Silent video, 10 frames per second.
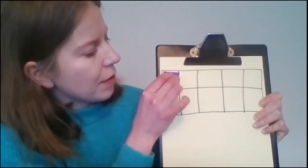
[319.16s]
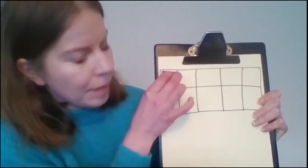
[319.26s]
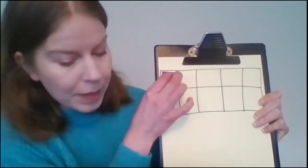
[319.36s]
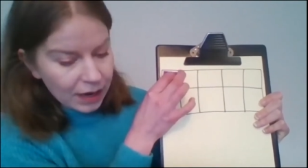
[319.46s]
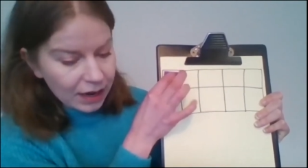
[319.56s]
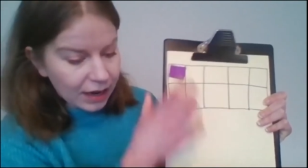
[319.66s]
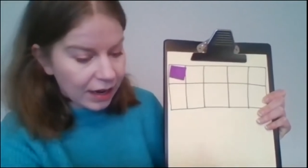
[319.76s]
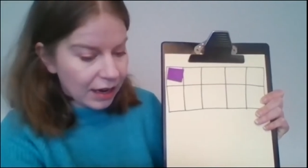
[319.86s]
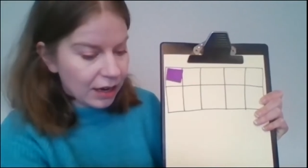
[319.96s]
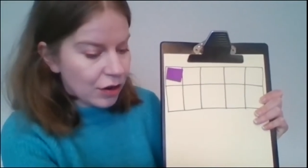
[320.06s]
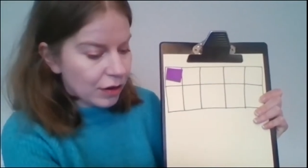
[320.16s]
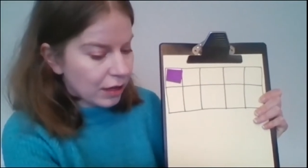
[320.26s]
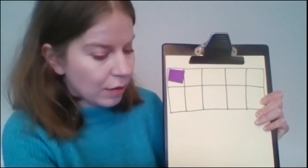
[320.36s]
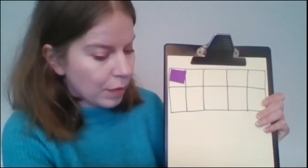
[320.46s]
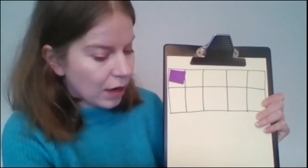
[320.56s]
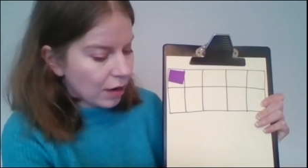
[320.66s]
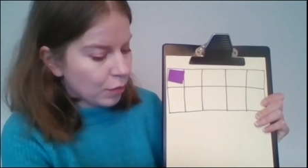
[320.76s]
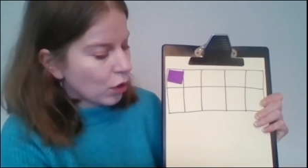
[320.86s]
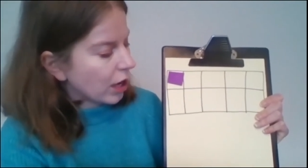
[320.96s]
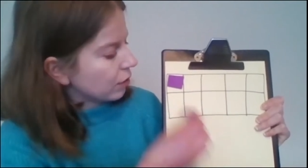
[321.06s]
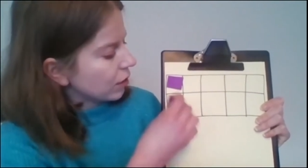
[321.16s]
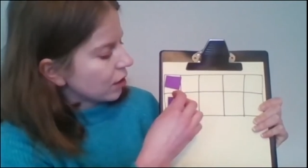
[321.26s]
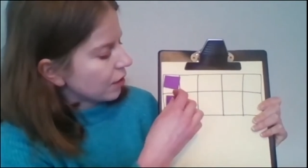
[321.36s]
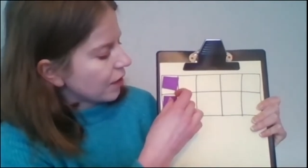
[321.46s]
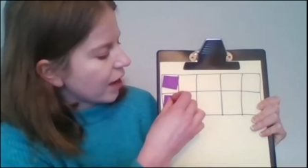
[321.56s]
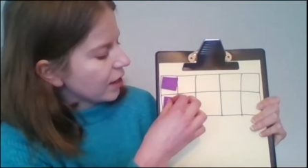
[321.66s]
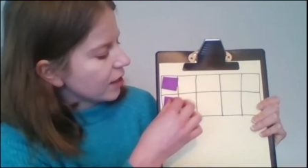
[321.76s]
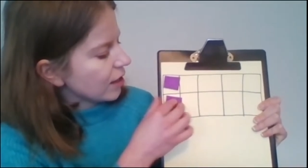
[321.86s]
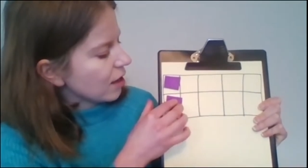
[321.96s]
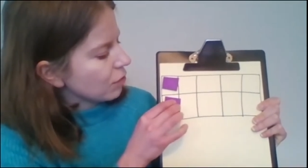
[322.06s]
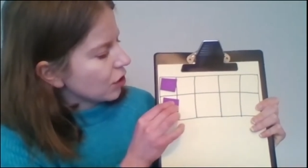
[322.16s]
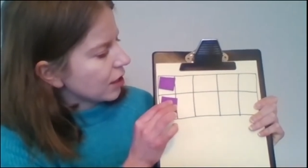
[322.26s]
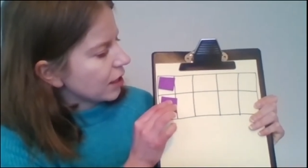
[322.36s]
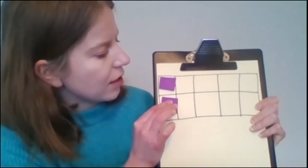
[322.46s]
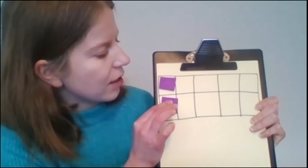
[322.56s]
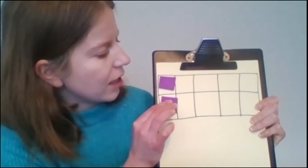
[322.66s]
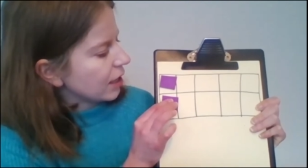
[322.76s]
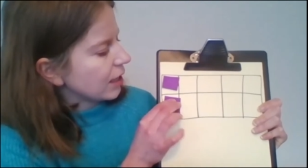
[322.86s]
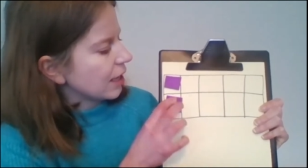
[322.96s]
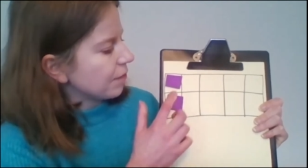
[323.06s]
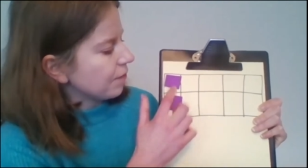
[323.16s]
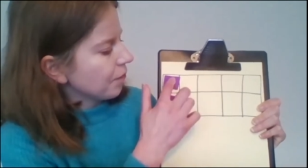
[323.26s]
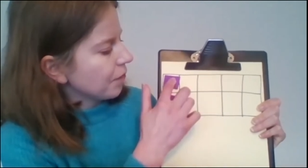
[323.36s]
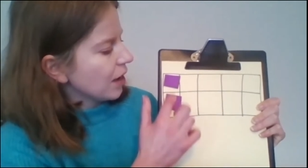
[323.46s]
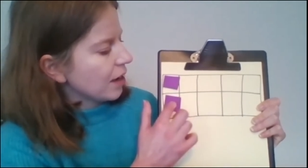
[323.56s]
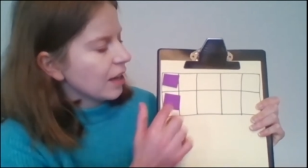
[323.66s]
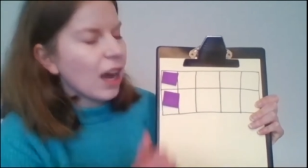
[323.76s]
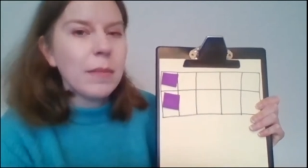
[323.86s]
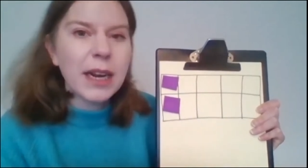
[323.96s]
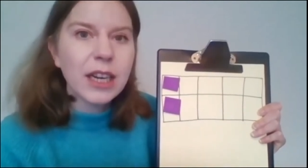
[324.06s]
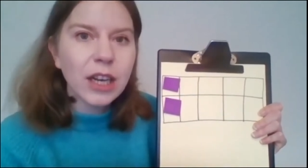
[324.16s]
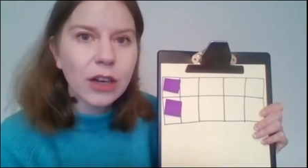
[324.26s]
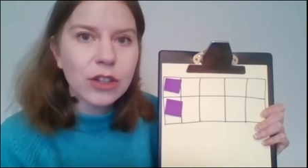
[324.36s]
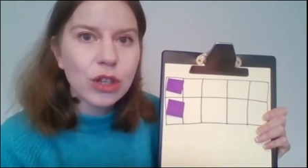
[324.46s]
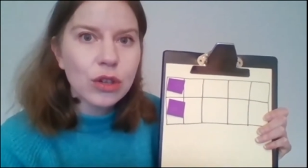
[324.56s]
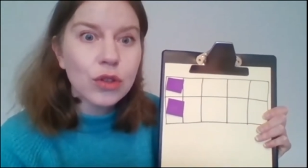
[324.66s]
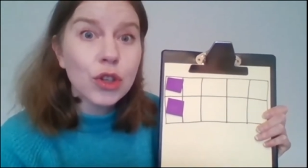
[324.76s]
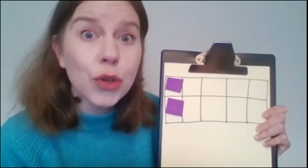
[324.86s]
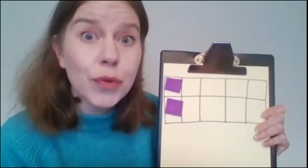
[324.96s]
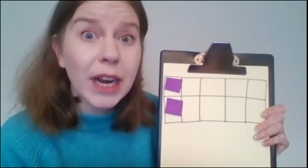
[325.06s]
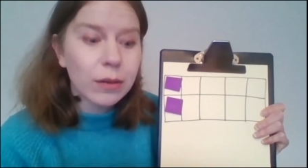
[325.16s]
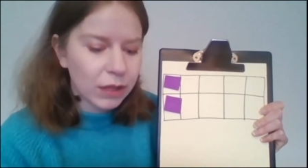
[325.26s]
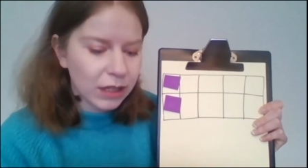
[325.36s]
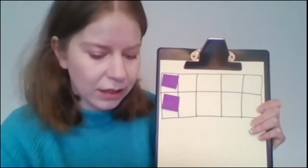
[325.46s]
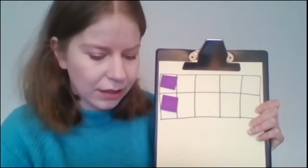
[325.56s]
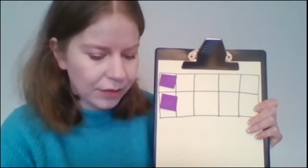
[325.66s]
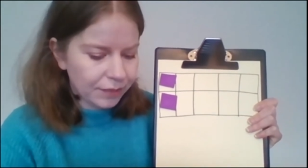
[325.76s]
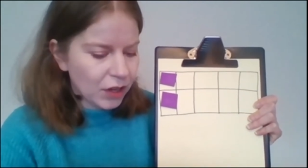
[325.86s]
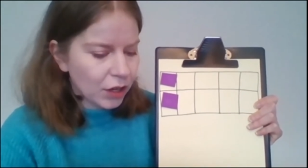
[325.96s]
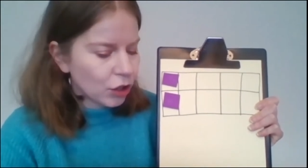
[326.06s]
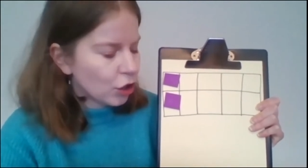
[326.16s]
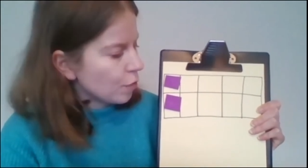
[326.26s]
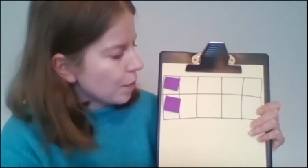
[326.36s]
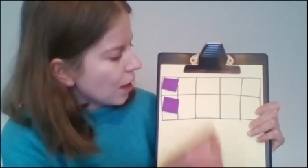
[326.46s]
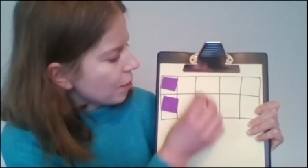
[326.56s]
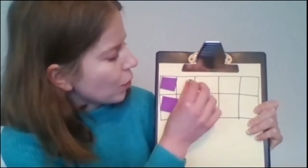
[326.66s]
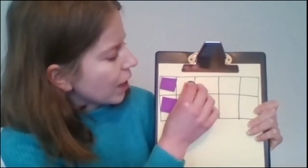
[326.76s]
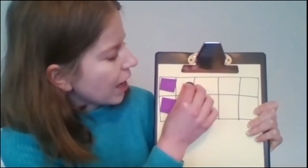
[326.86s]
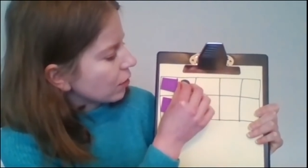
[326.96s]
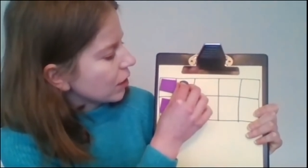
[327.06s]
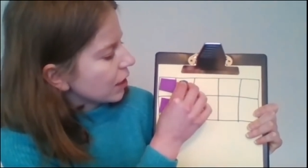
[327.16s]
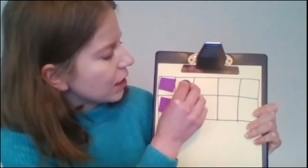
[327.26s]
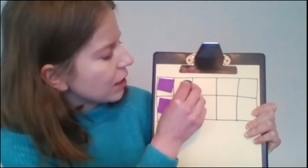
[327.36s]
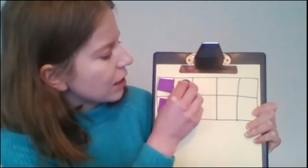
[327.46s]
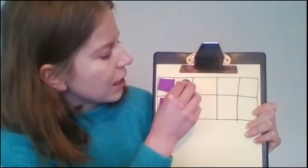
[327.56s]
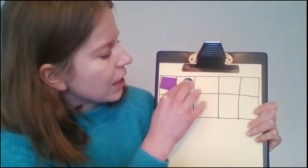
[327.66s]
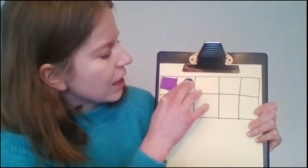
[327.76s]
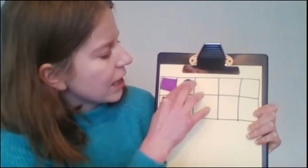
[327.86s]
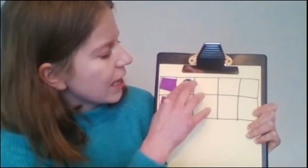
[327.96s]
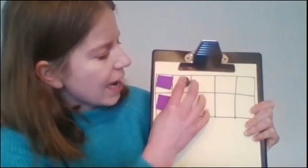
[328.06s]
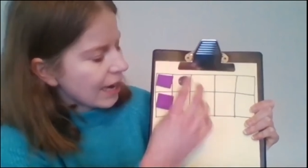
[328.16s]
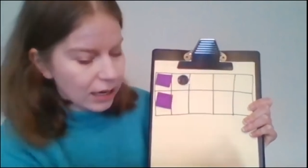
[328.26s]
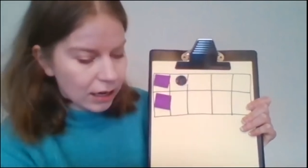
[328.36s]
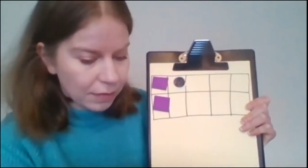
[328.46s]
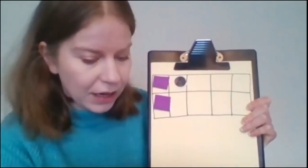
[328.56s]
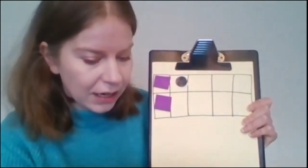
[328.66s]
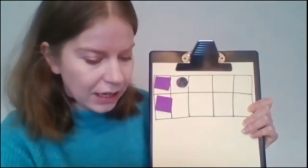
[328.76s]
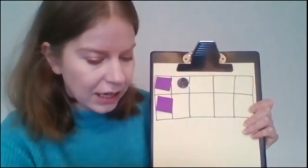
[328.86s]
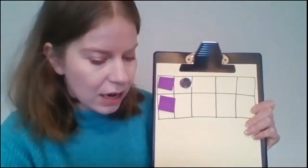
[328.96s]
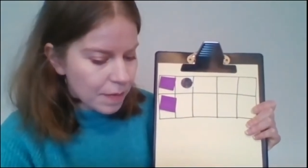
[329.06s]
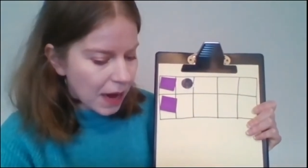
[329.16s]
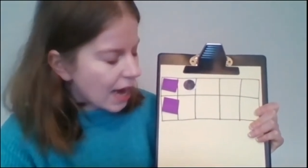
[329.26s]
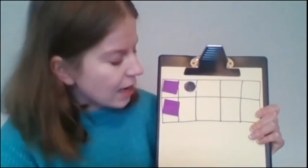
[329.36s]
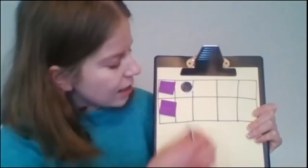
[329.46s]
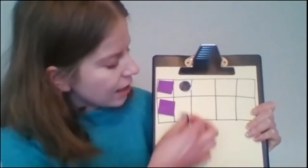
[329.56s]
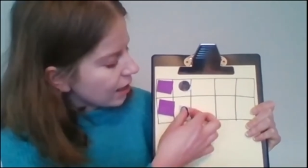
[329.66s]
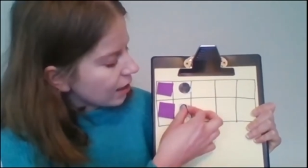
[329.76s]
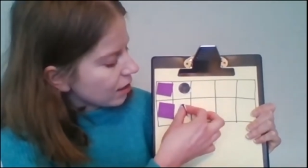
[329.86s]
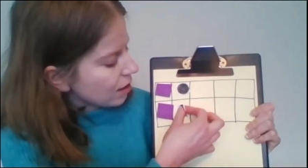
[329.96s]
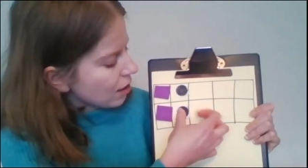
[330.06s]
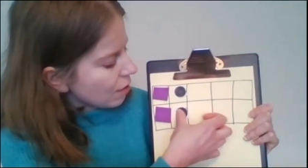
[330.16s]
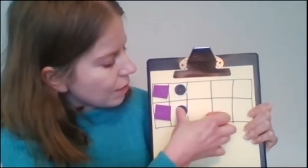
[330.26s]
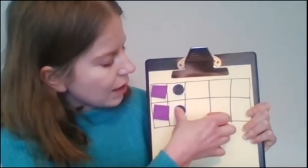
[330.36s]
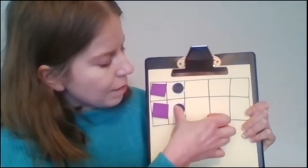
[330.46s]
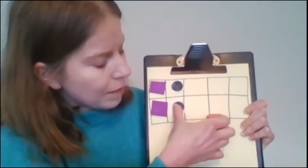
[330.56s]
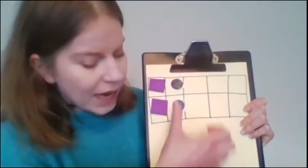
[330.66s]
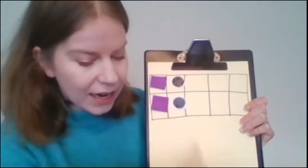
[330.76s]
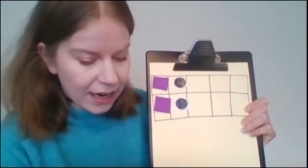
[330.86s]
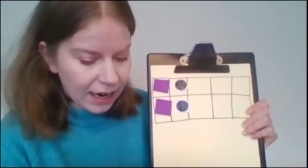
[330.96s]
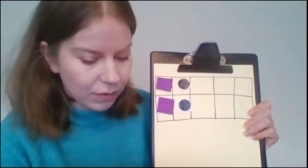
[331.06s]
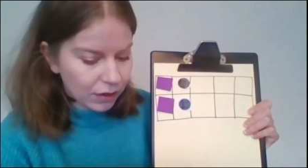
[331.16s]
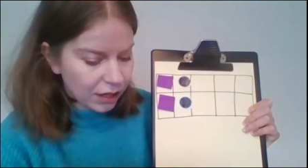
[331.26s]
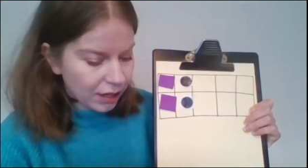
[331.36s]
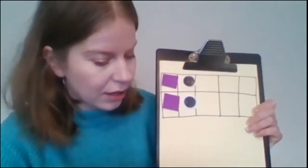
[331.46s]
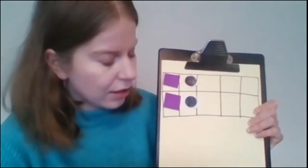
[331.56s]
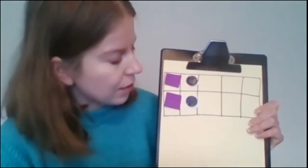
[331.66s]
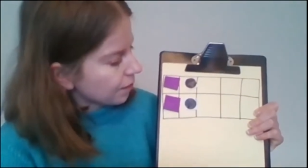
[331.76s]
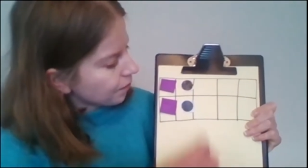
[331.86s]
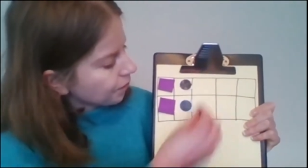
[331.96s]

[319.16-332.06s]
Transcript: by using the purple counters first, and I'm just deciding I'm only going to use 2 counters, 2 purple counters. Then I'm going to keep adding my black counters.